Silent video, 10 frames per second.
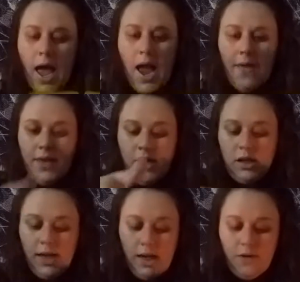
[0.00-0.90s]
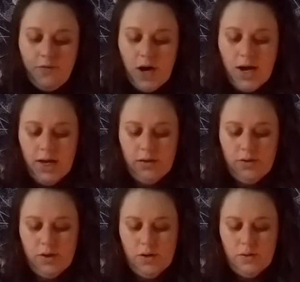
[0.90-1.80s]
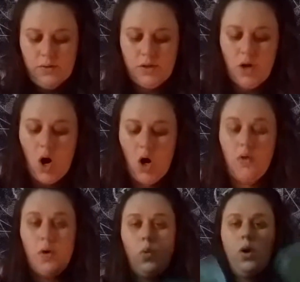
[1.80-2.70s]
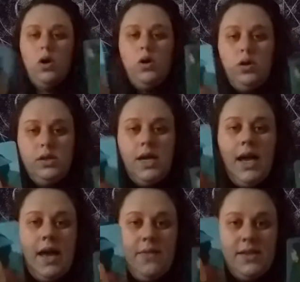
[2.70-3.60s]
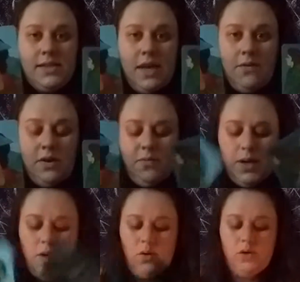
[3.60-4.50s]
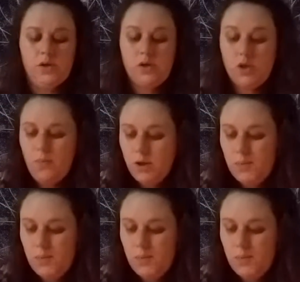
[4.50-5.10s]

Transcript: and then clarifying those are the World and the Seven of Pentacles. So much